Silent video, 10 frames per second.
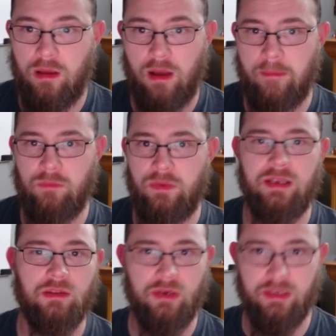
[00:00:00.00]
I mean, we
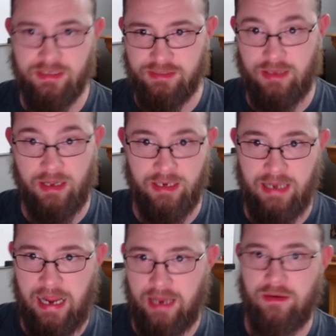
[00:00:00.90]
can look at this like an
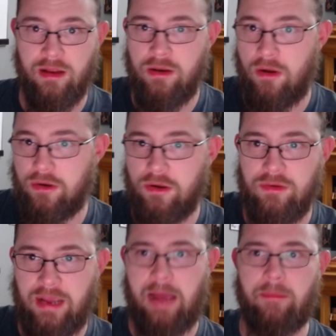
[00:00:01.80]

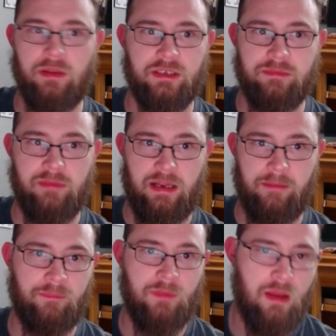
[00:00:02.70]
anarcho-capitalist meme.
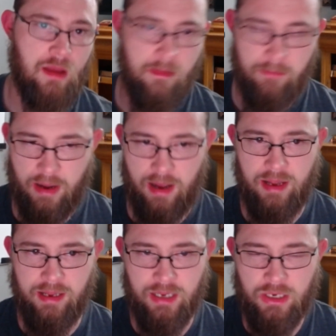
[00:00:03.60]

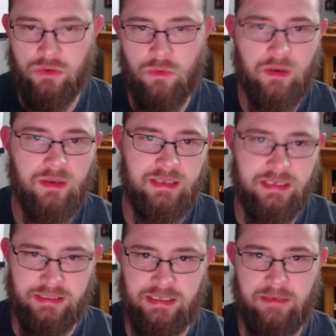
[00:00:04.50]
By ignoring
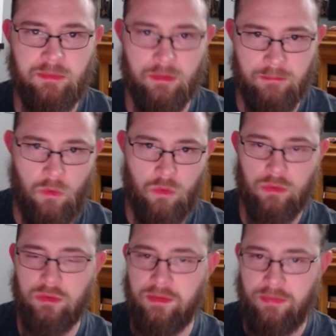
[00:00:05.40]
these deeper
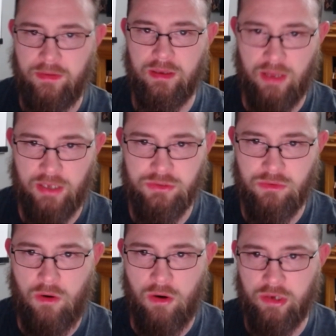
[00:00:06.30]
moral and
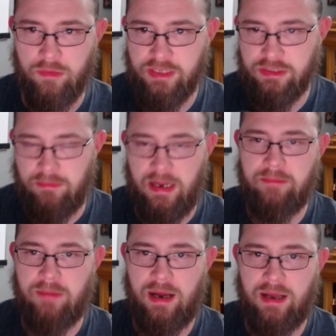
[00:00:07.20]
theological arguments made
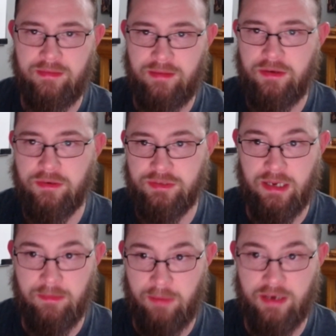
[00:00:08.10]
by thinkers
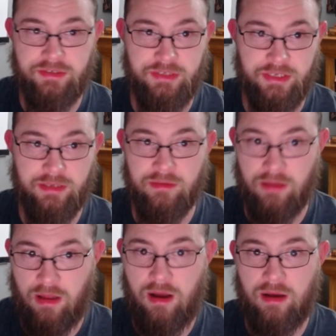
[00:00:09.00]
like Bastiat,
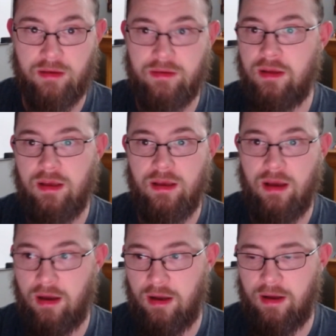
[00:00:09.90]
Locke,
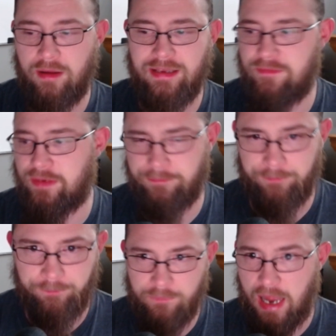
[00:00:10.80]
even
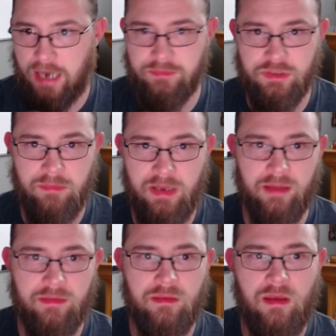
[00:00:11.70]
Adam
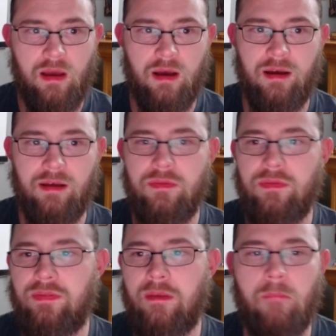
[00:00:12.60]
Smith,
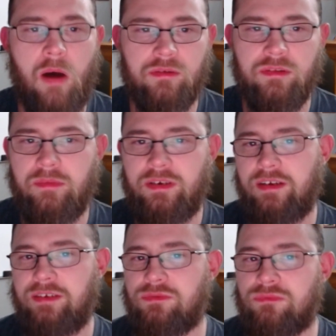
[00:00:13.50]
modern
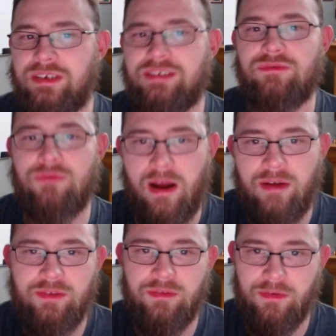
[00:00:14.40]
libertarians risk
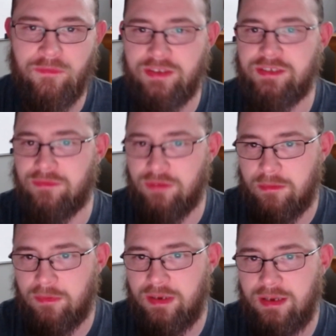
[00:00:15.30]
grounding their defense of
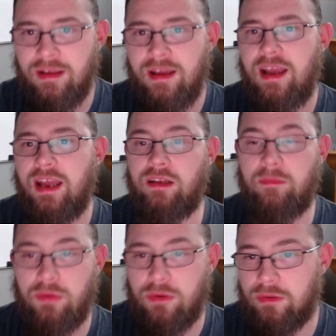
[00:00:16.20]
liberty in a
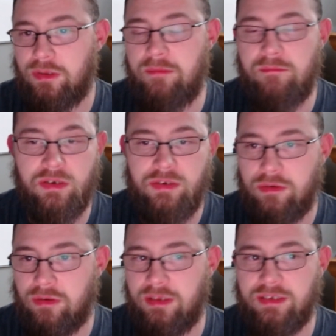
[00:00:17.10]
purely
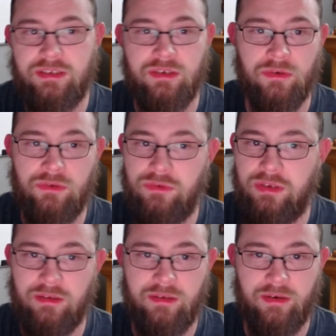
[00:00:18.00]
materialistic or
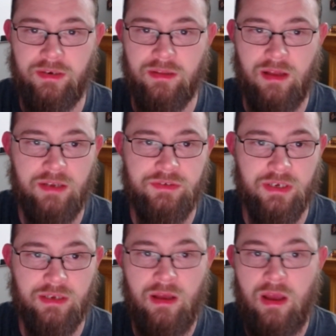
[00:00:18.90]
utilitarian
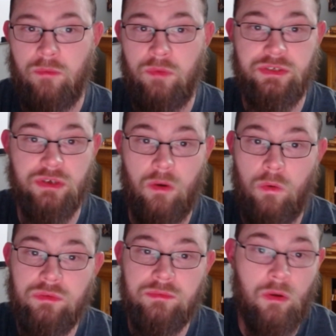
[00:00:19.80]
logic, which
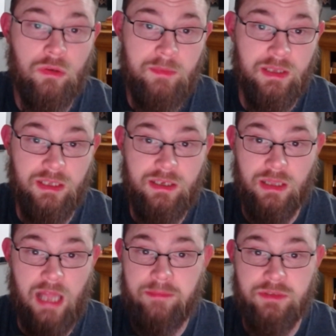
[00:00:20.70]
ultimately
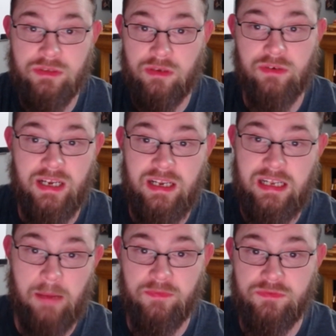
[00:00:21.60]
collapses under any
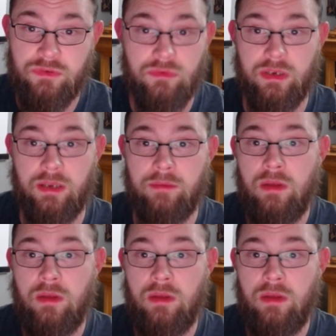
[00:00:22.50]
type of scrutiny.